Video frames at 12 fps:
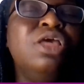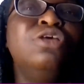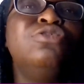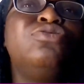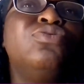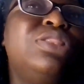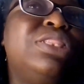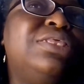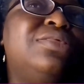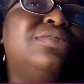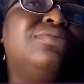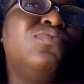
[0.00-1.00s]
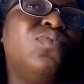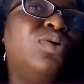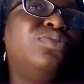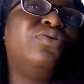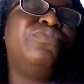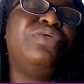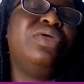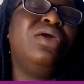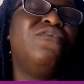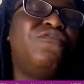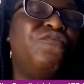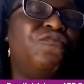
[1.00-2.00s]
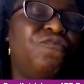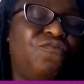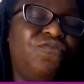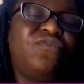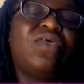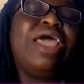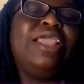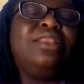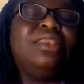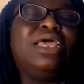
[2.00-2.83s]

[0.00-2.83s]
So this is one of the sign